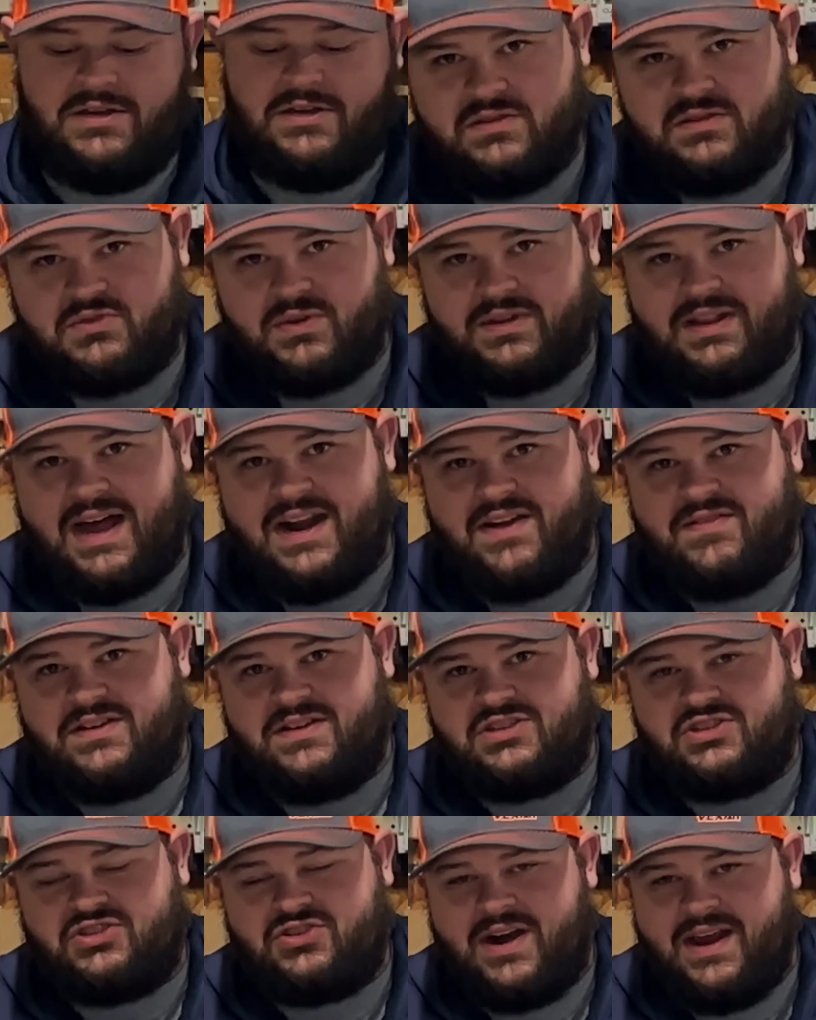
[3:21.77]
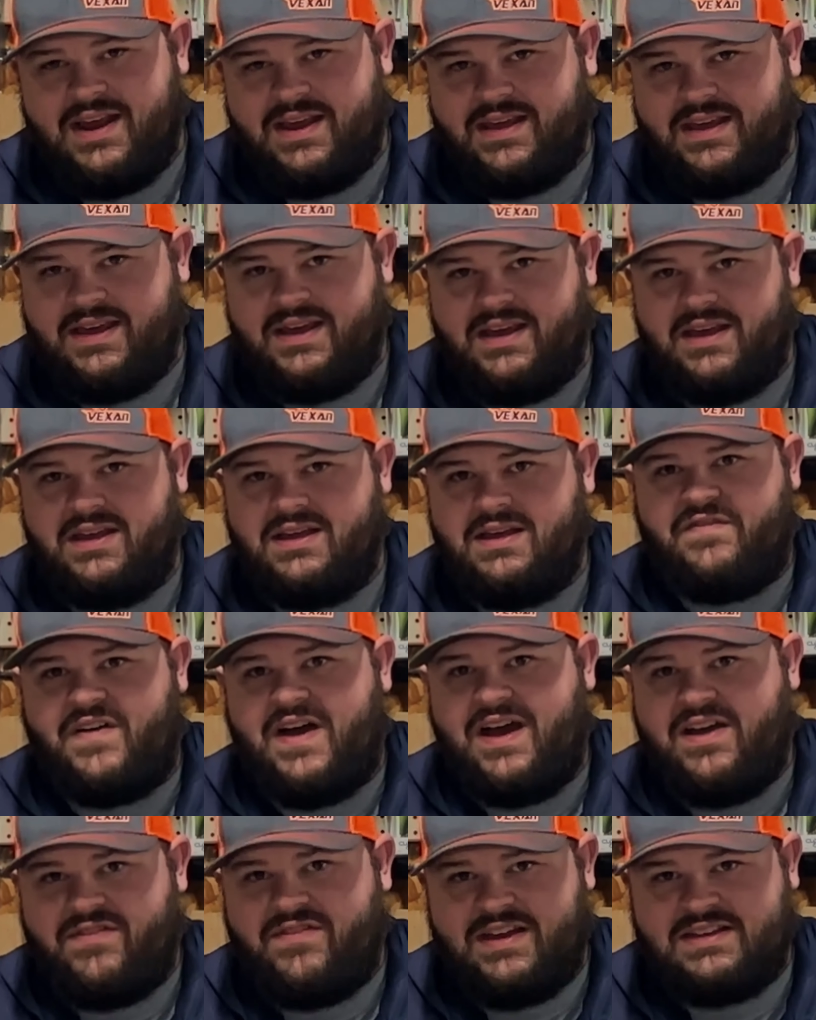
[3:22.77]
So a lot of the Strike King
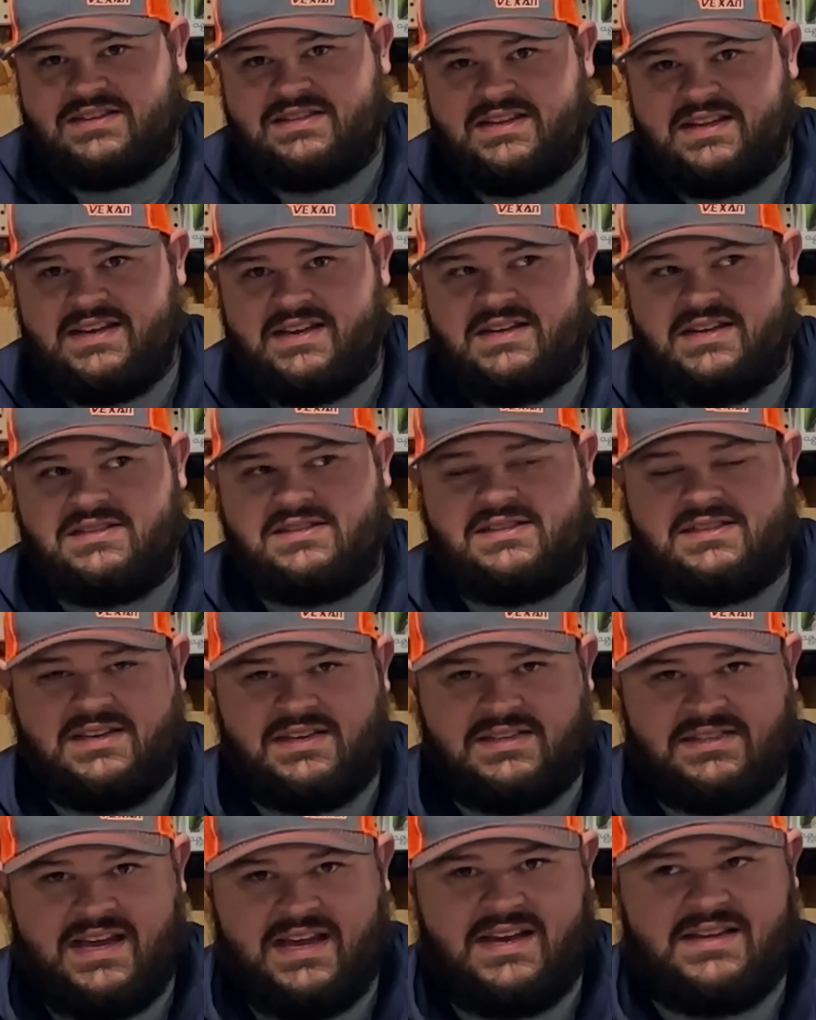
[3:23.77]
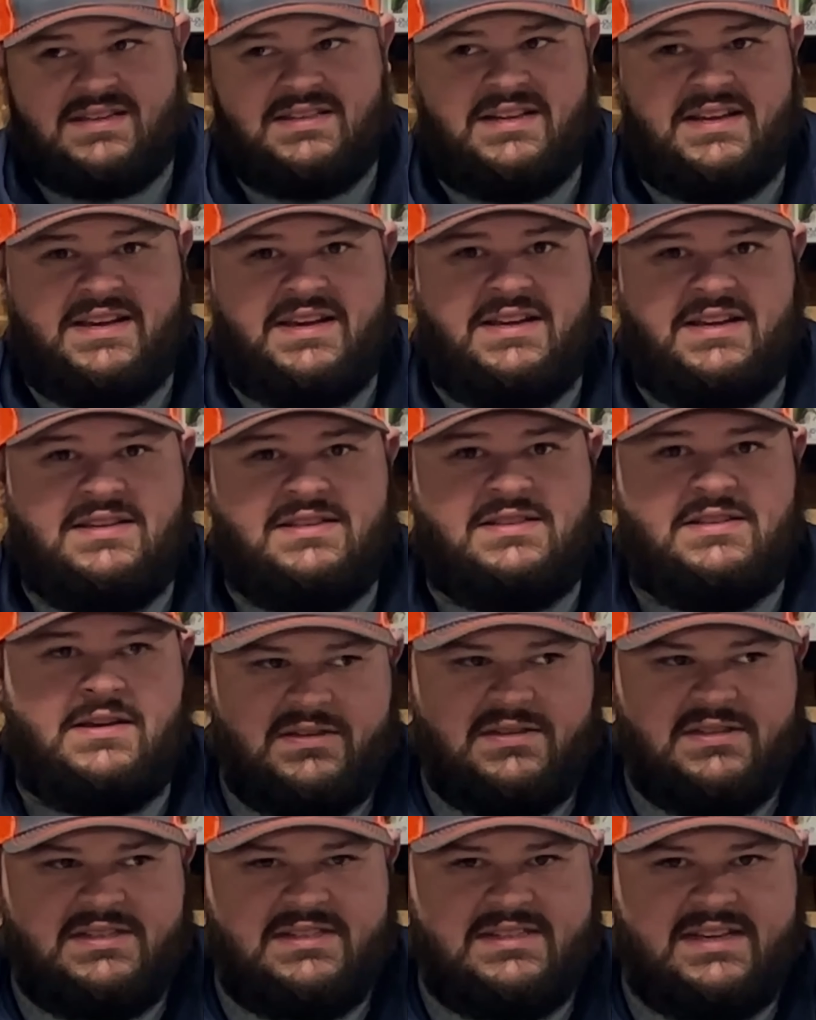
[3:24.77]
5XDs, 6XDs,
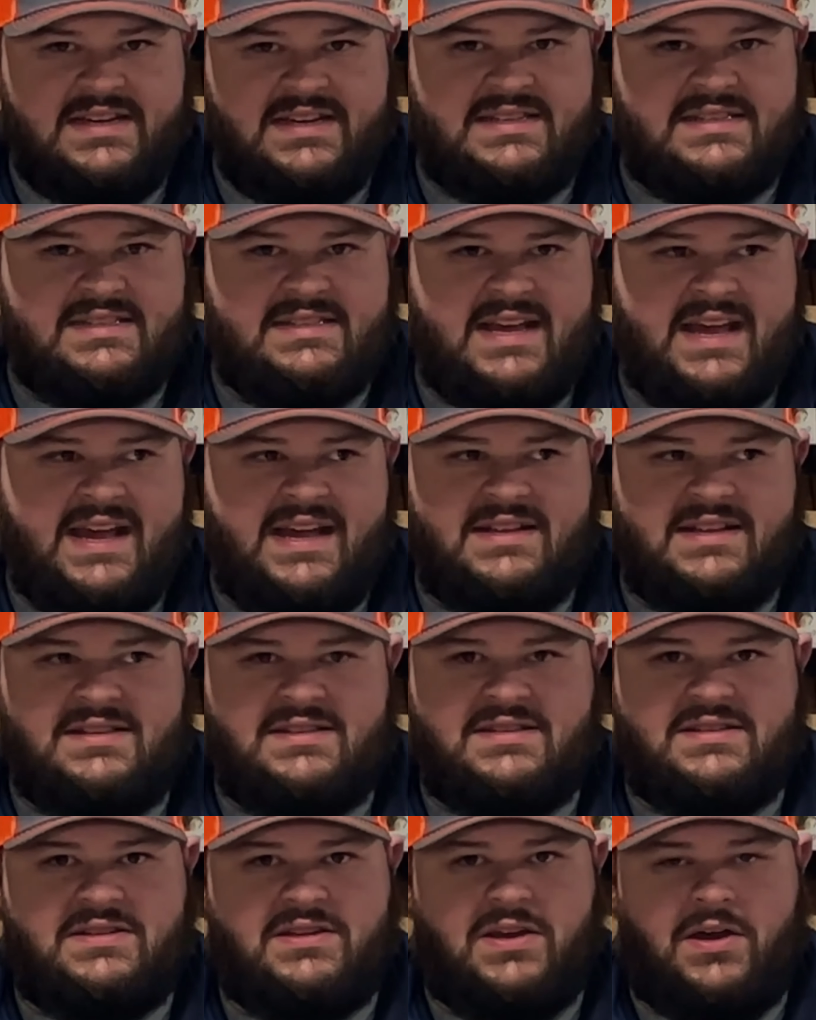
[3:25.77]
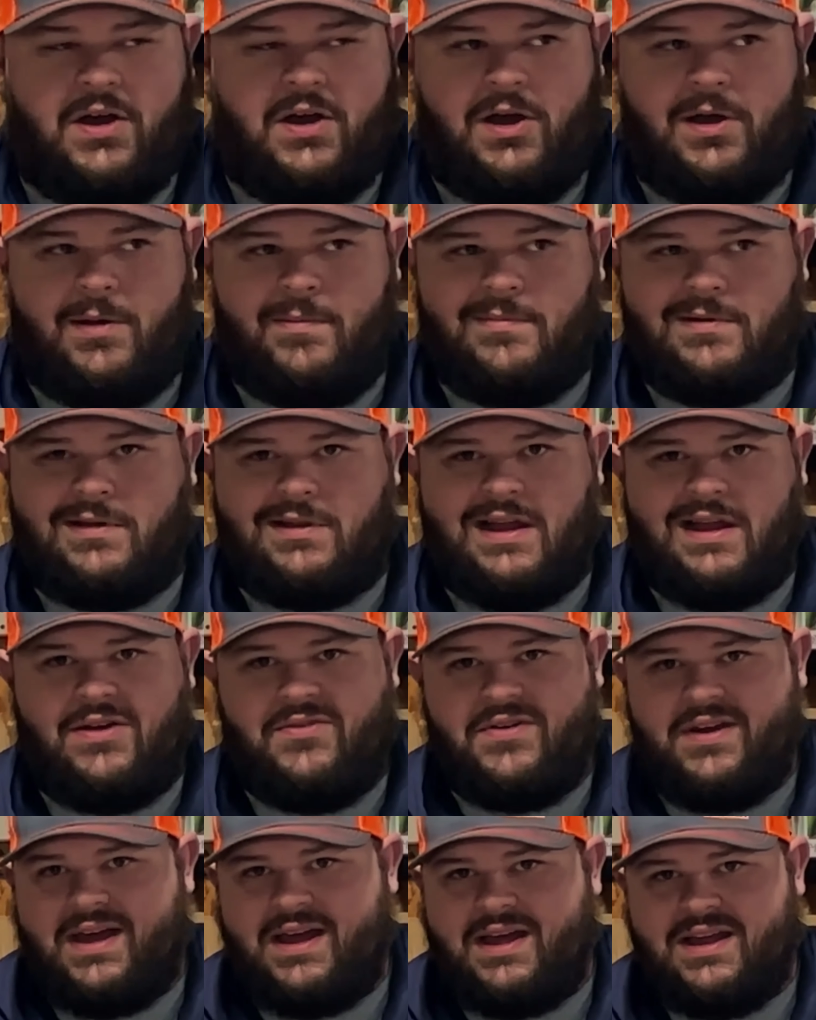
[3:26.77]
6 cents,
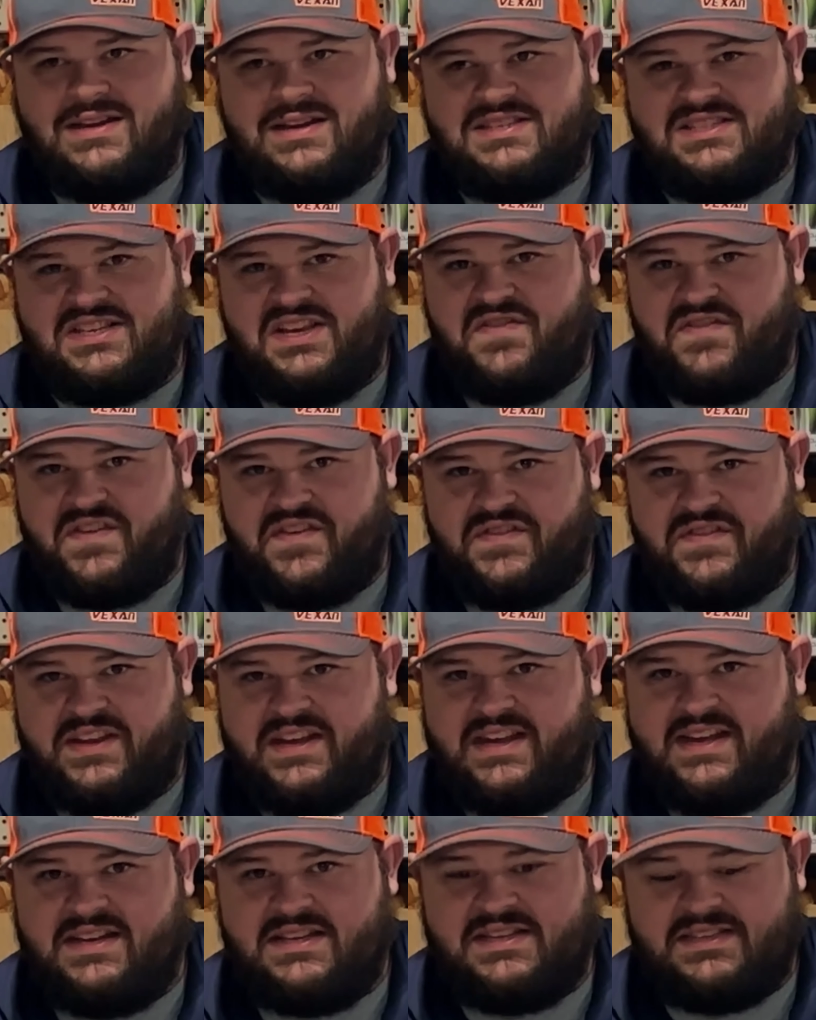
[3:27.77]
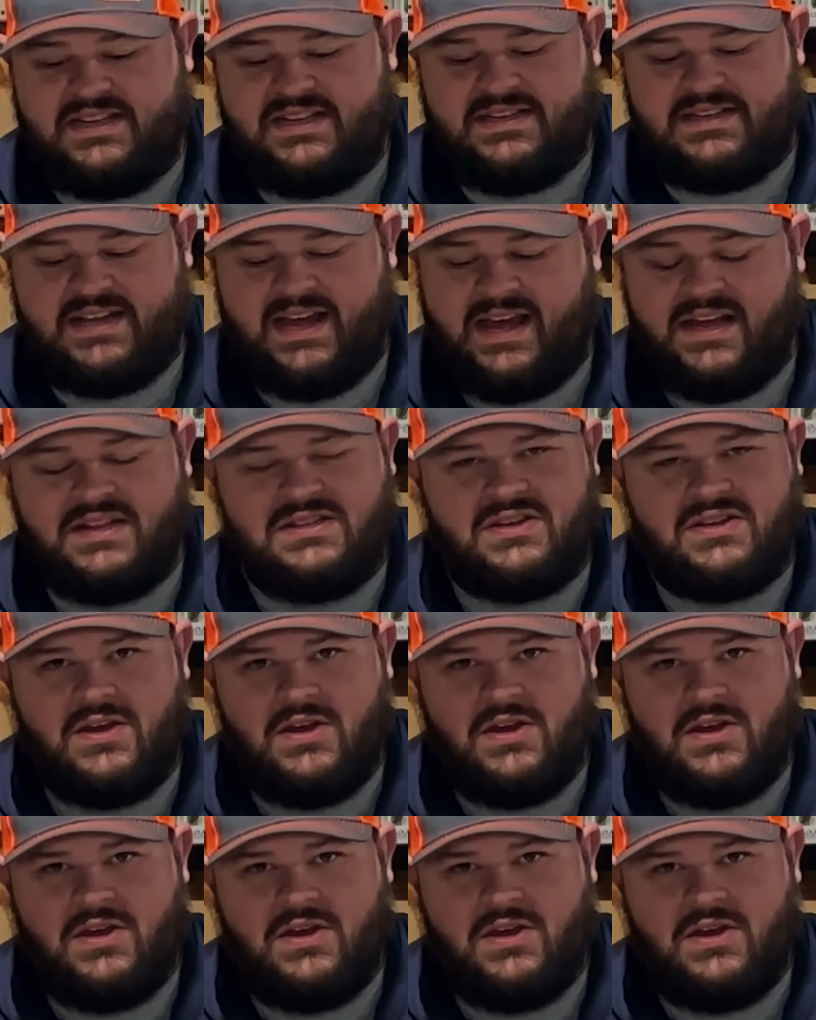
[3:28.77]
Cloud9, C15, C10s,